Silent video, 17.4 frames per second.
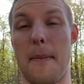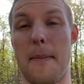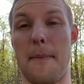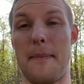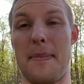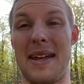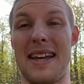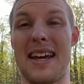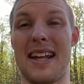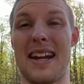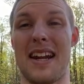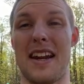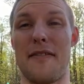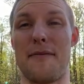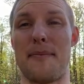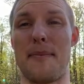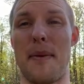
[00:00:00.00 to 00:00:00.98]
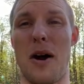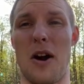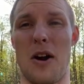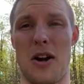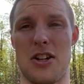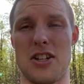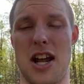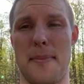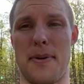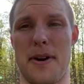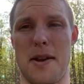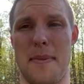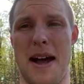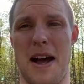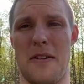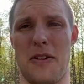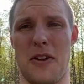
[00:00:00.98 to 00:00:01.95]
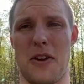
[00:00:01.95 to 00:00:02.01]
beginning of March. I put them
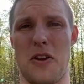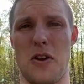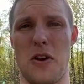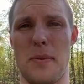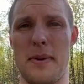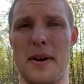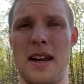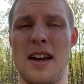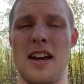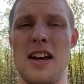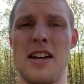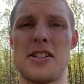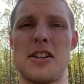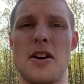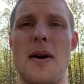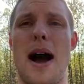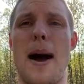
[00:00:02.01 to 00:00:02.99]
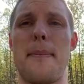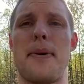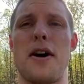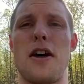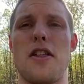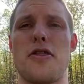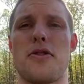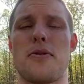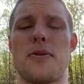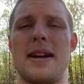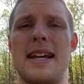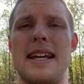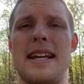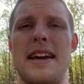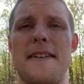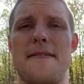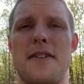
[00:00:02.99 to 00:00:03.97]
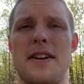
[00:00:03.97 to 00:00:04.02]
out in the coop. So I put 3
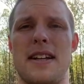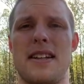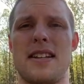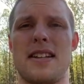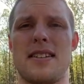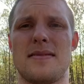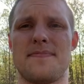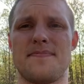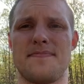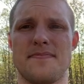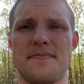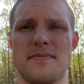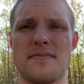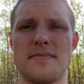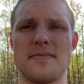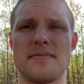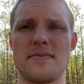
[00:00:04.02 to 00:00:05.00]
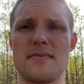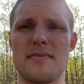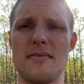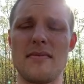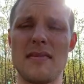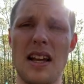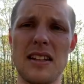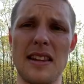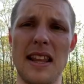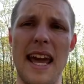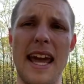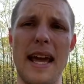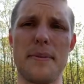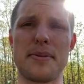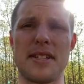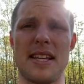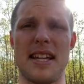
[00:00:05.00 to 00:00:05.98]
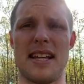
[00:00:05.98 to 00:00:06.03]
different
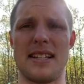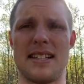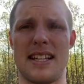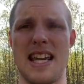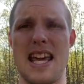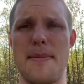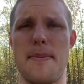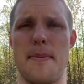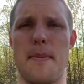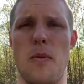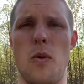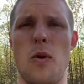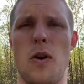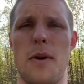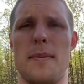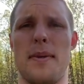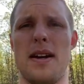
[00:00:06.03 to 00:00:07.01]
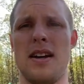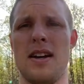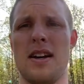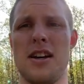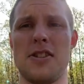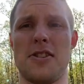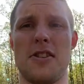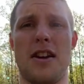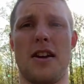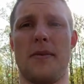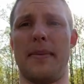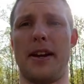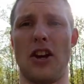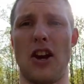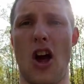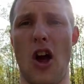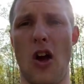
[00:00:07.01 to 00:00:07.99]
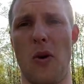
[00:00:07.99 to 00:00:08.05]
lamps in it to keep them warm. So there'd be
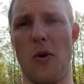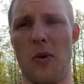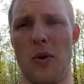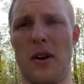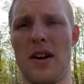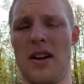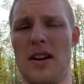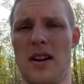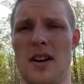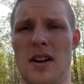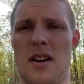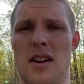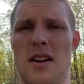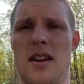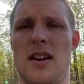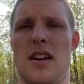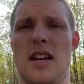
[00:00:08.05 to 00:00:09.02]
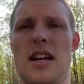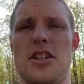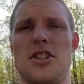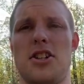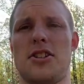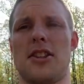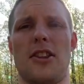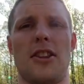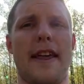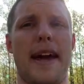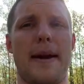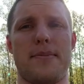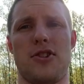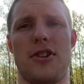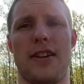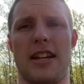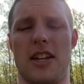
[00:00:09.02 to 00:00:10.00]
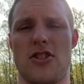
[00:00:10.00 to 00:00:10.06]
it's just the lamps
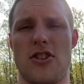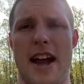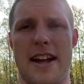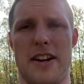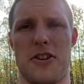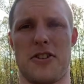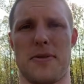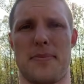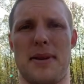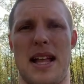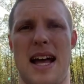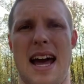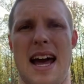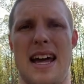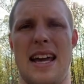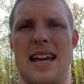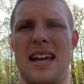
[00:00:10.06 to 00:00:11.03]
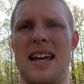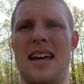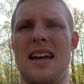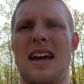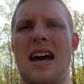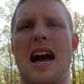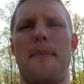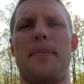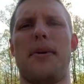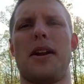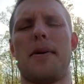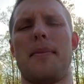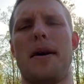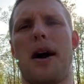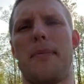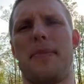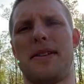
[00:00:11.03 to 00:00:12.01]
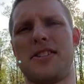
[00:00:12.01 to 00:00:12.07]
you get at Tractor Supply. I put them
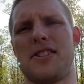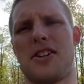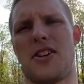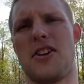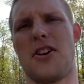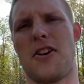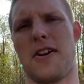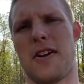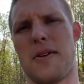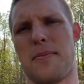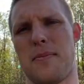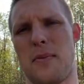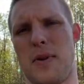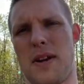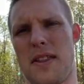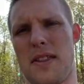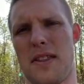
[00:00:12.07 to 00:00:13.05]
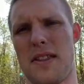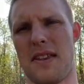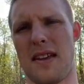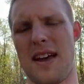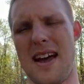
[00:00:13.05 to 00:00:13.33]
up and secured them with